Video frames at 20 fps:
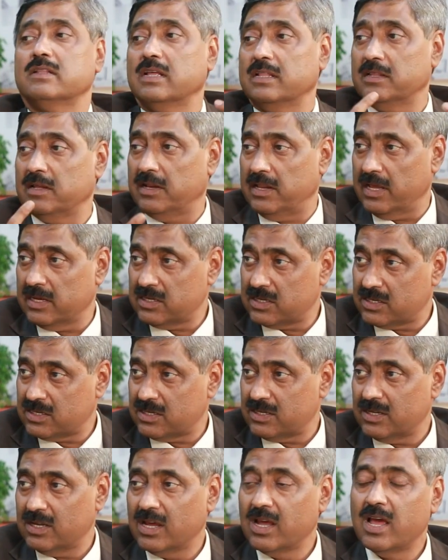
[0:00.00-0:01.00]
Then the
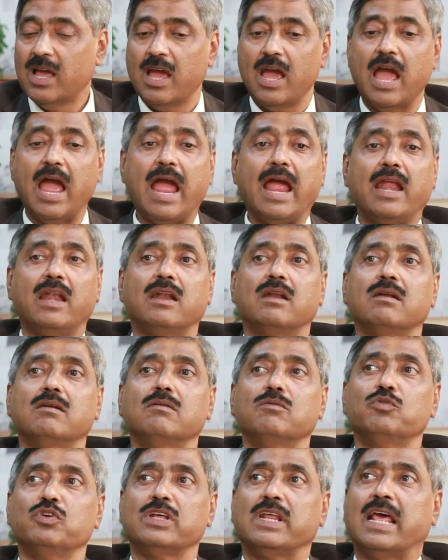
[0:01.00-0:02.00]
next, and
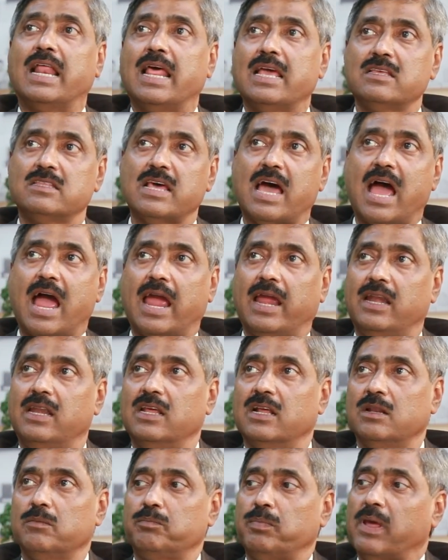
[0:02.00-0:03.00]
we realized the
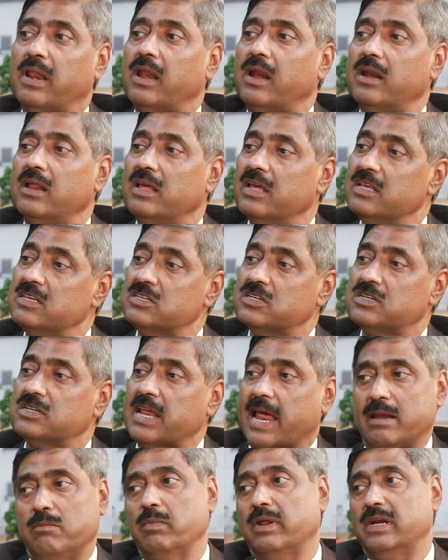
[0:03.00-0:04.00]
ideal period is
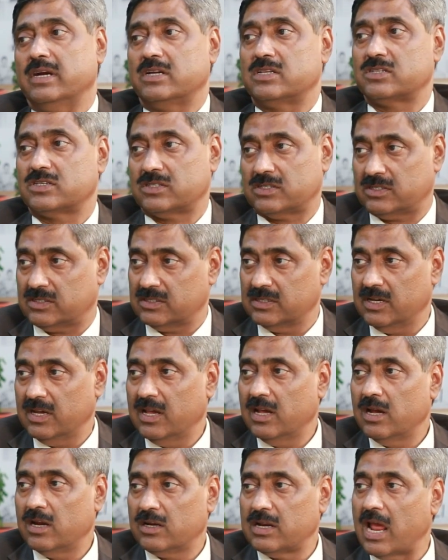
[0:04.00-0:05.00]
10 minutes,
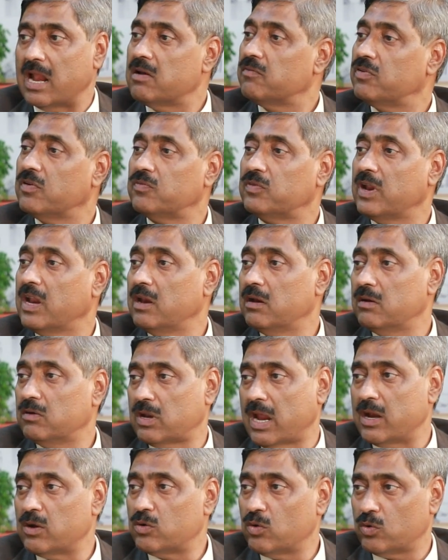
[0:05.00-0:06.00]
10
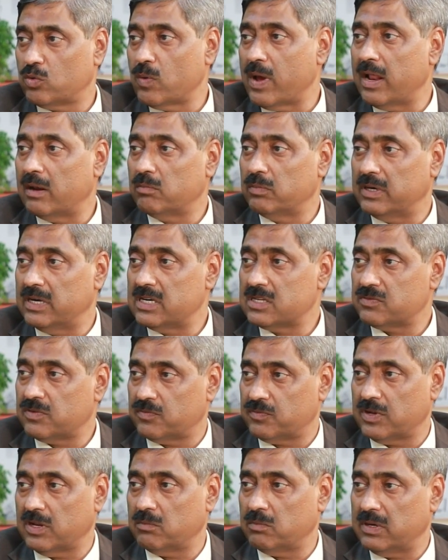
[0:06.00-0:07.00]
to 12 minutes,
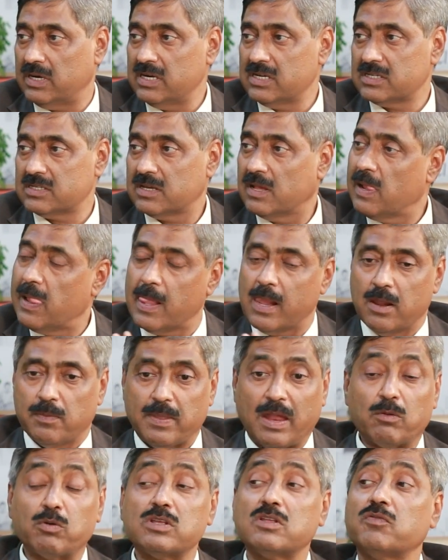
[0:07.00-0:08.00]
15 minutes.
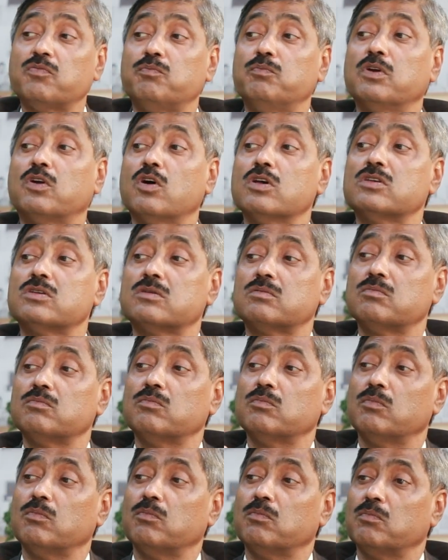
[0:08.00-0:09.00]
That was because
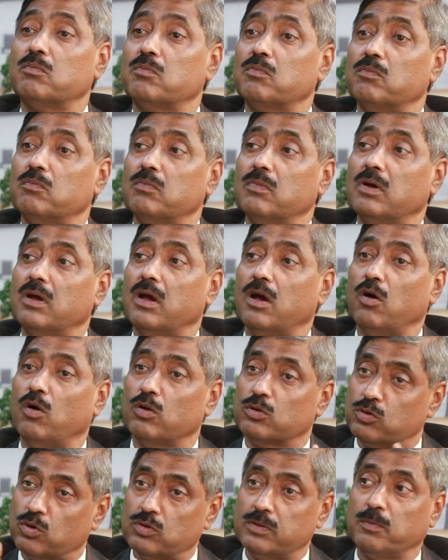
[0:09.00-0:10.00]

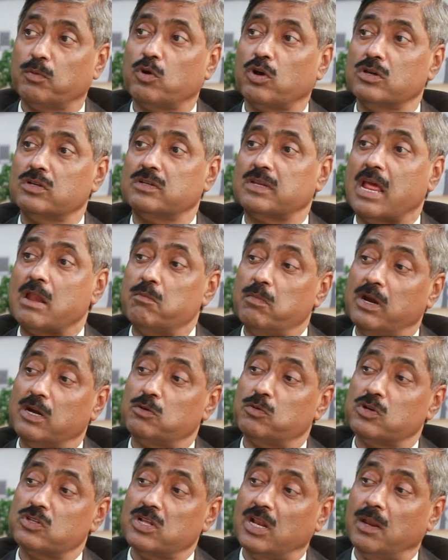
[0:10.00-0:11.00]
10
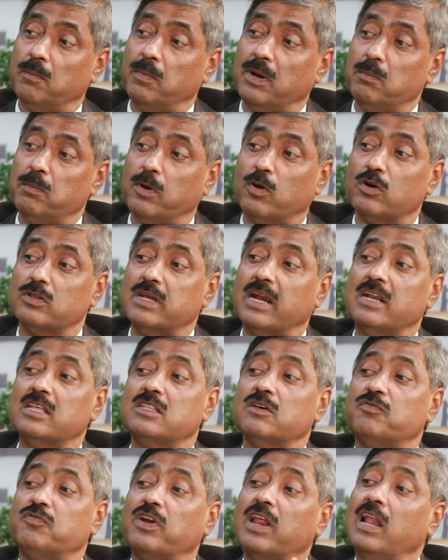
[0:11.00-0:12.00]
minutes was the limit, because that
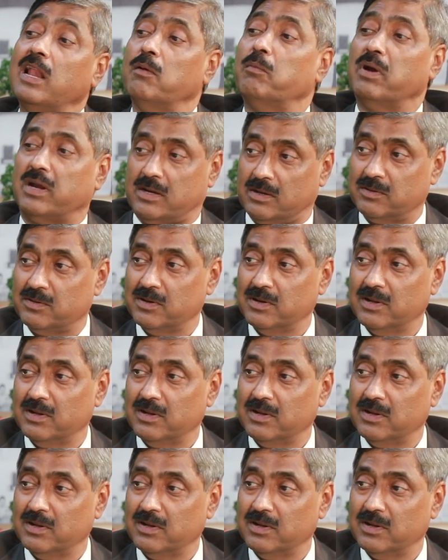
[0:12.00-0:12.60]
is the free limit.